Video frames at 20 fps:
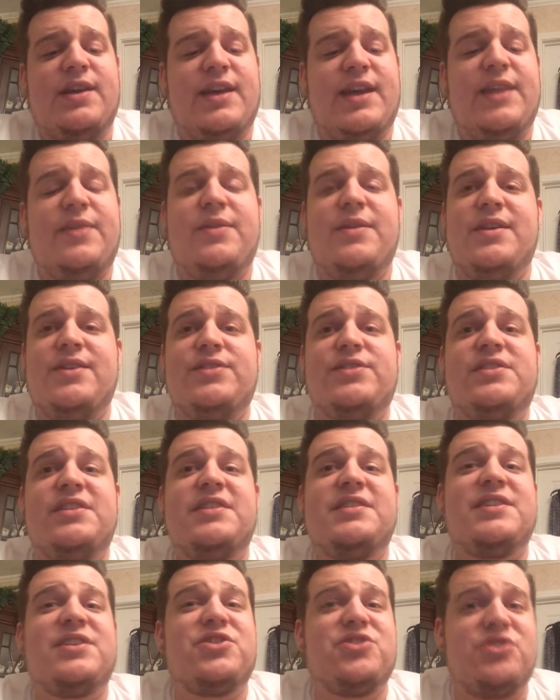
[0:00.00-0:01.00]
in this
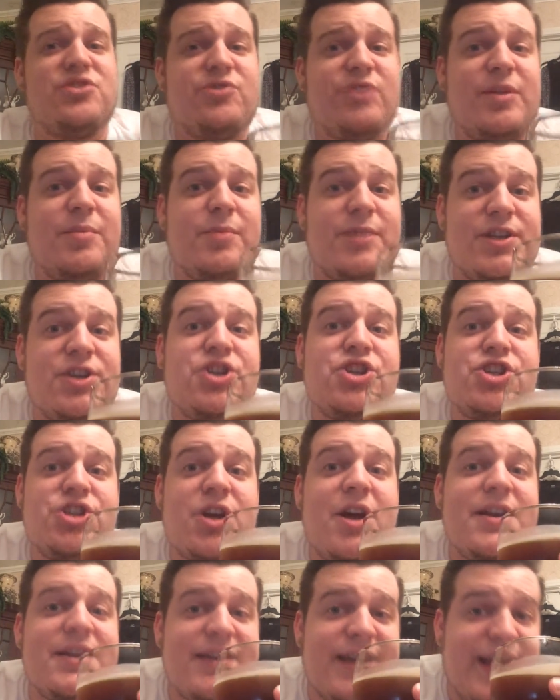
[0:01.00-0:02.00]
is extremely
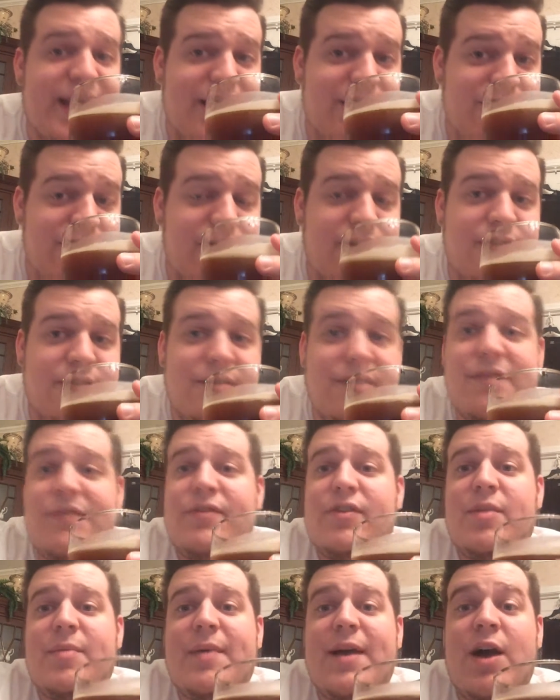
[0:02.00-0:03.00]
shut down
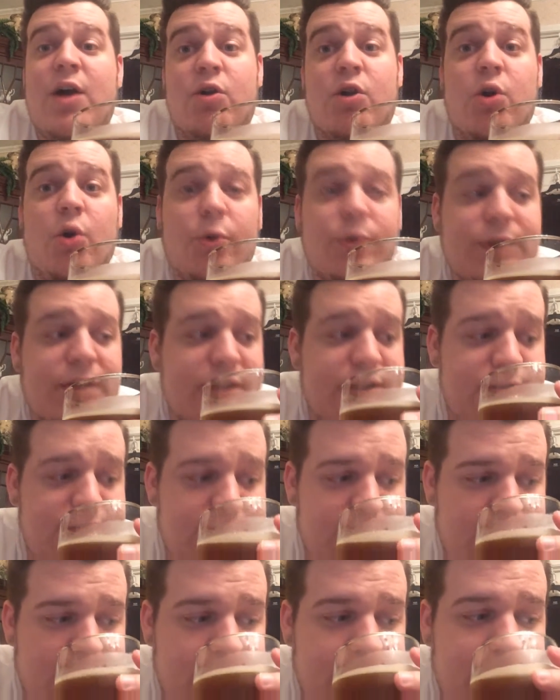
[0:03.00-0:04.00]
from how cold it
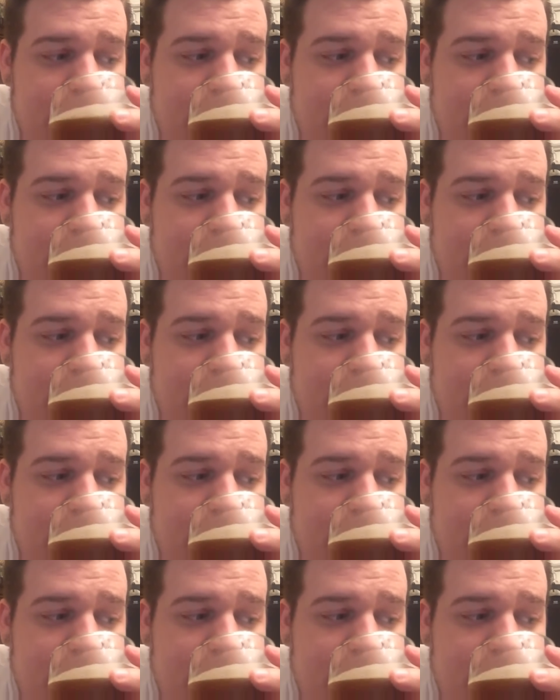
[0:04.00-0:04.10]
is.